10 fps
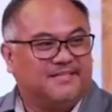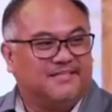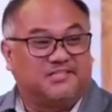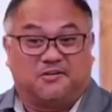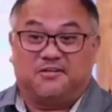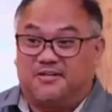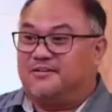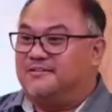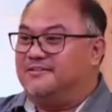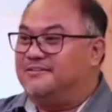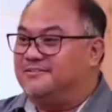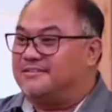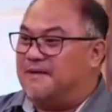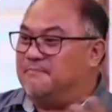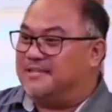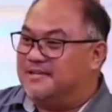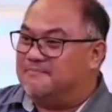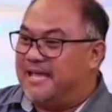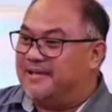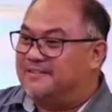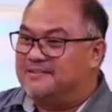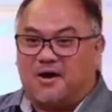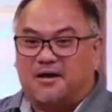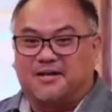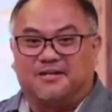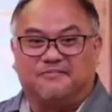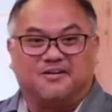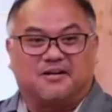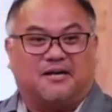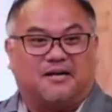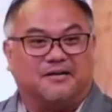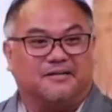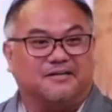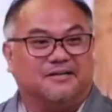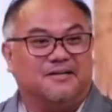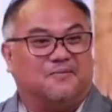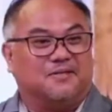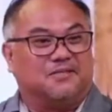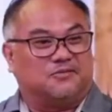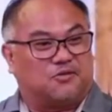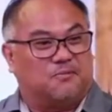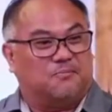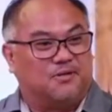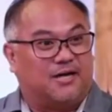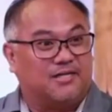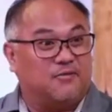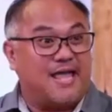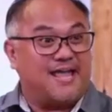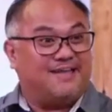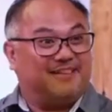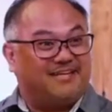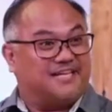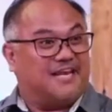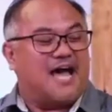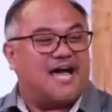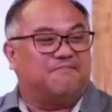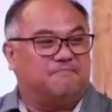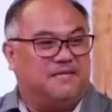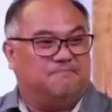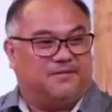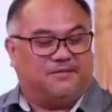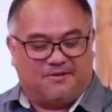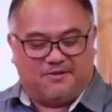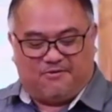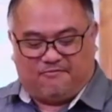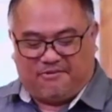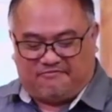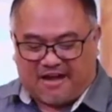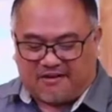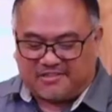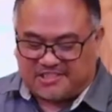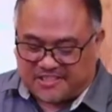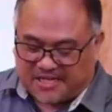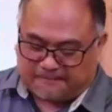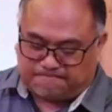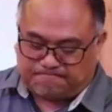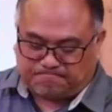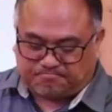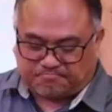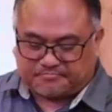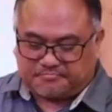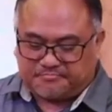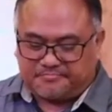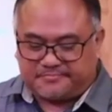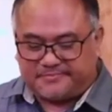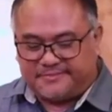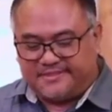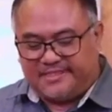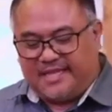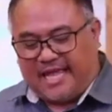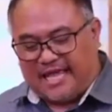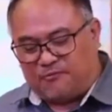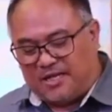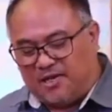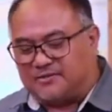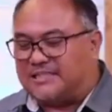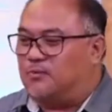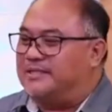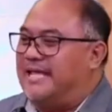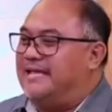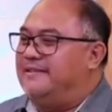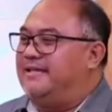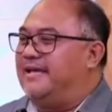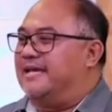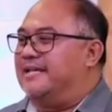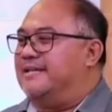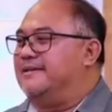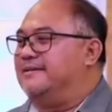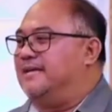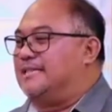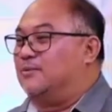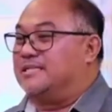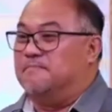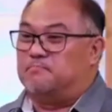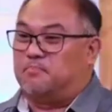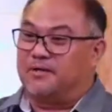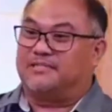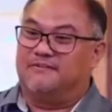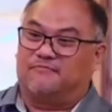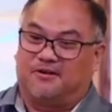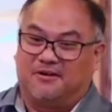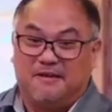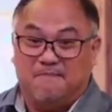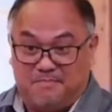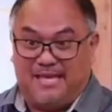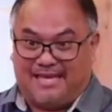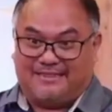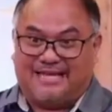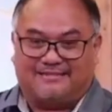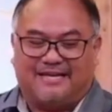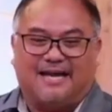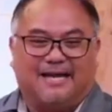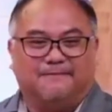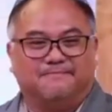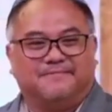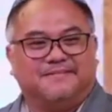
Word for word: So, you know, you type in the make, the model of your car, and what the trouble was. Wait, hey, there's a lot of people. We found some and we looked at what they did. It was important for me at that time